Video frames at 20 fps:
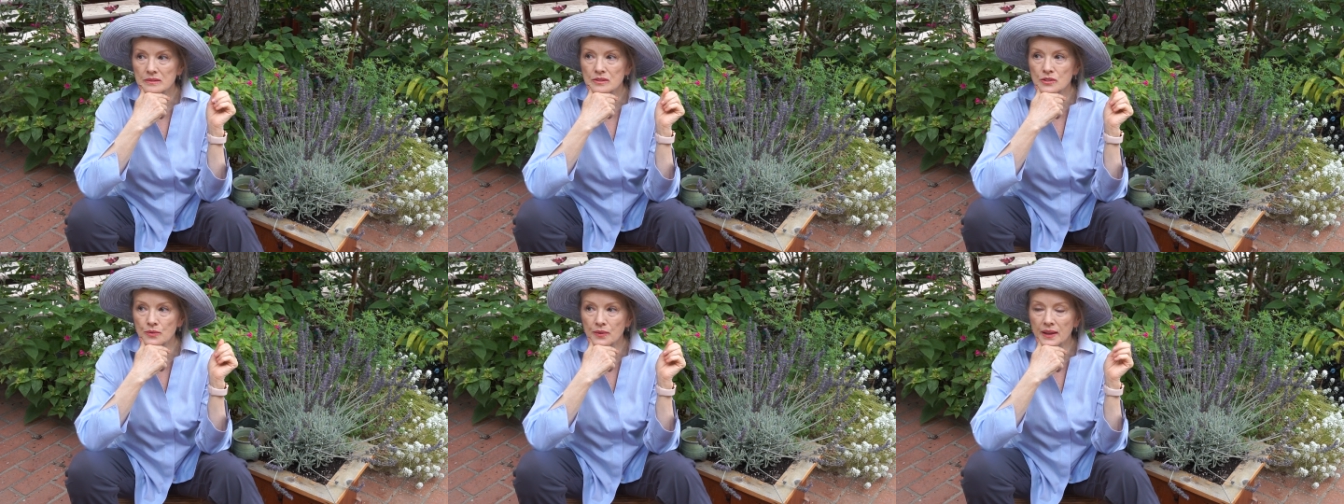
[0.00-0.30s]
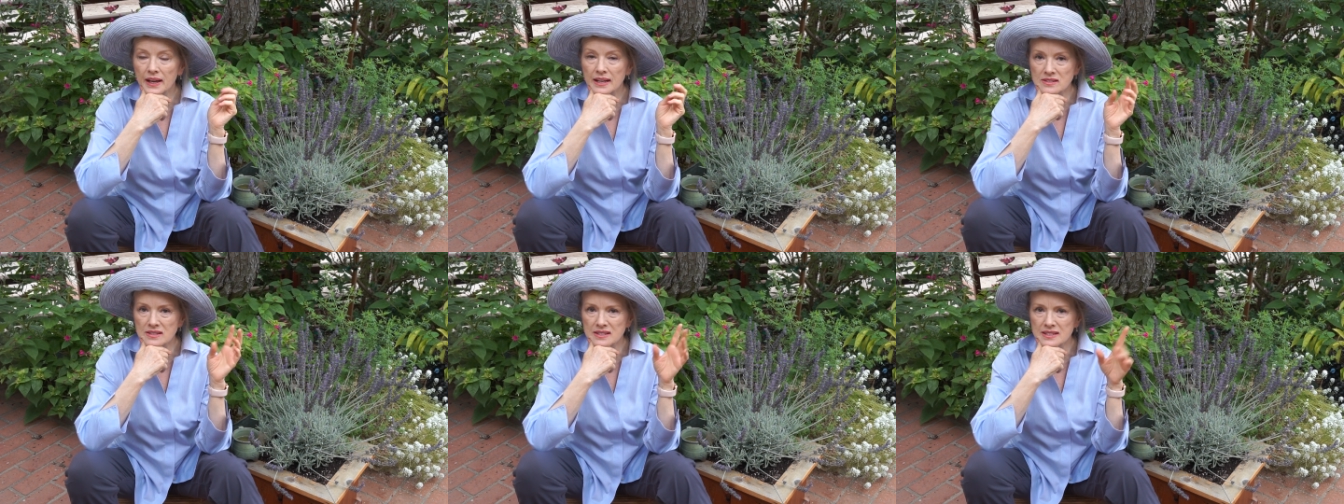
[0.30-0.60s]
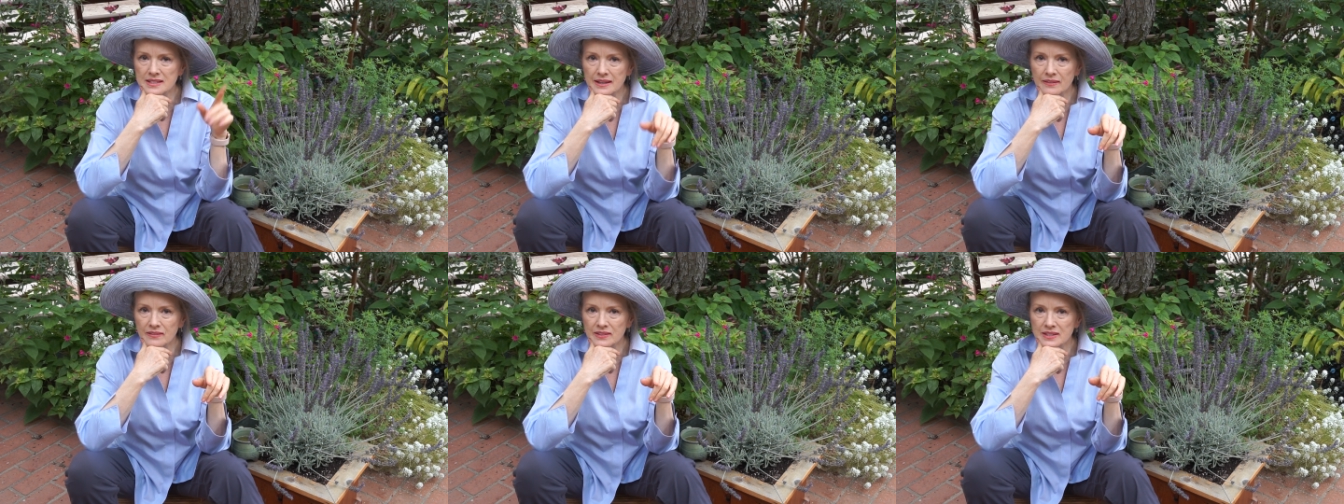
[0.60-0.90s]

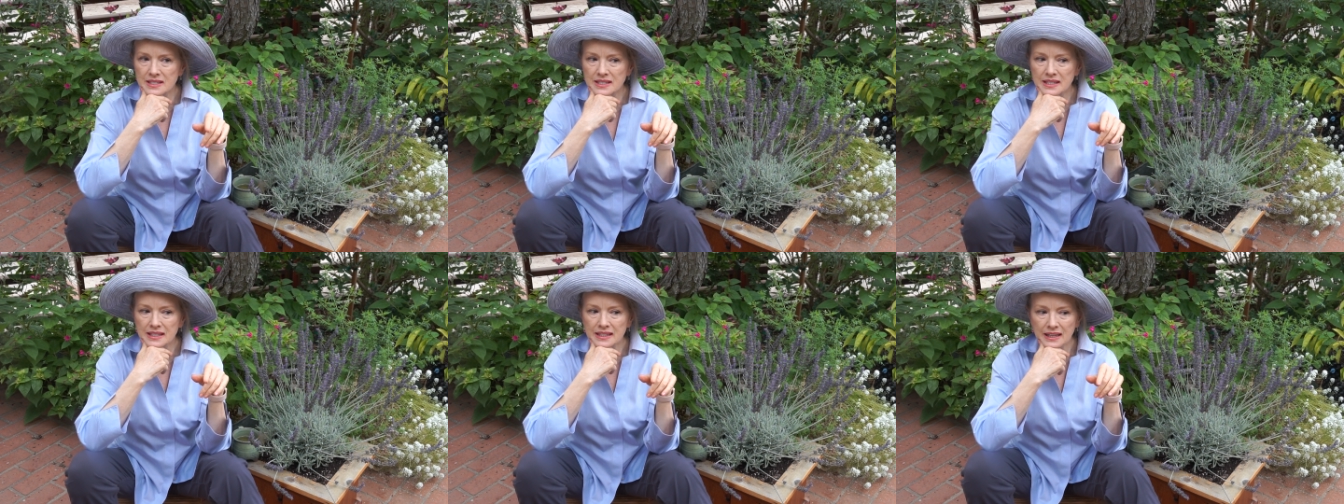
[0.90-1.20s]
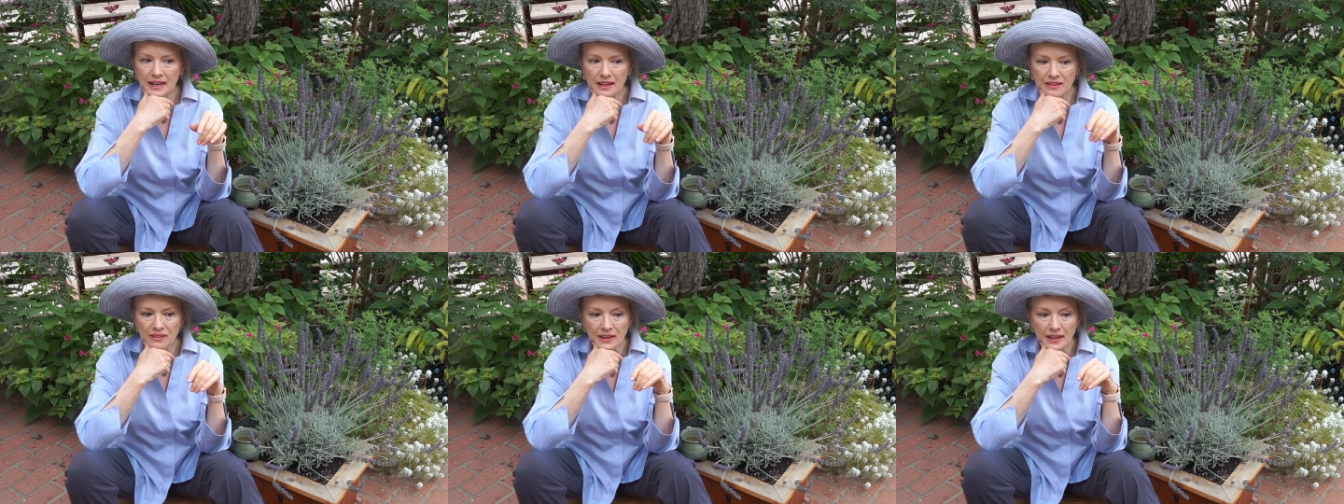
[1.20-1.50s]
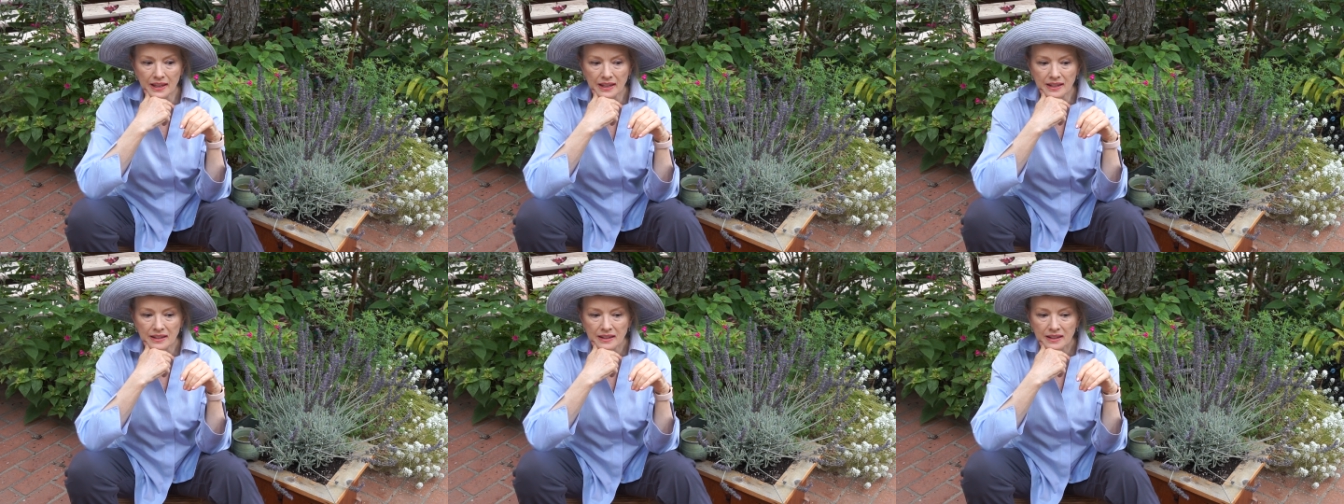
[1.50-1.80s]
2017 I
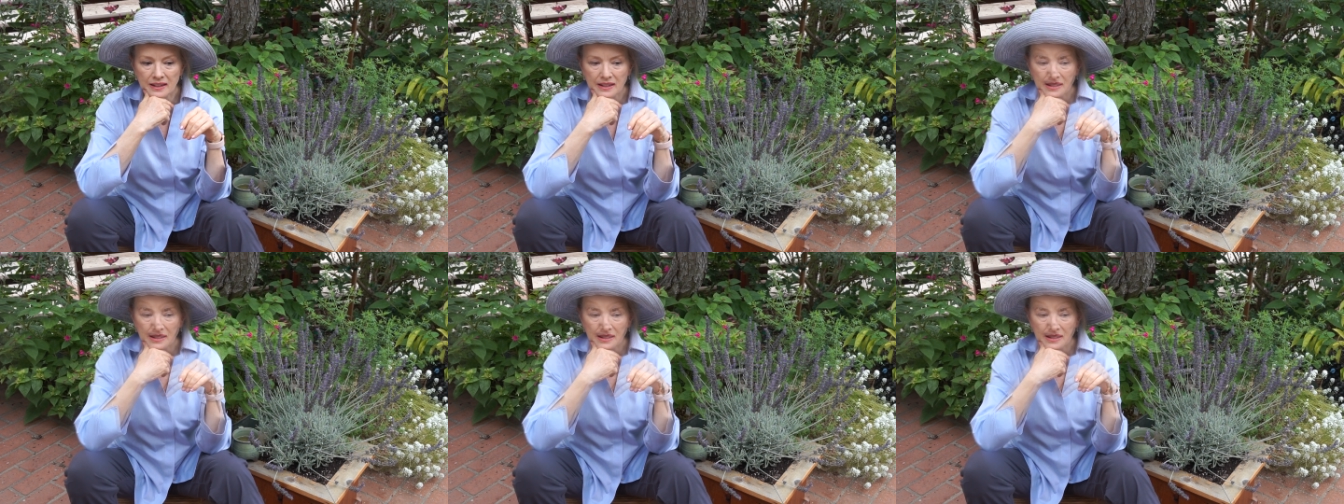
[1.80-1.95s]
think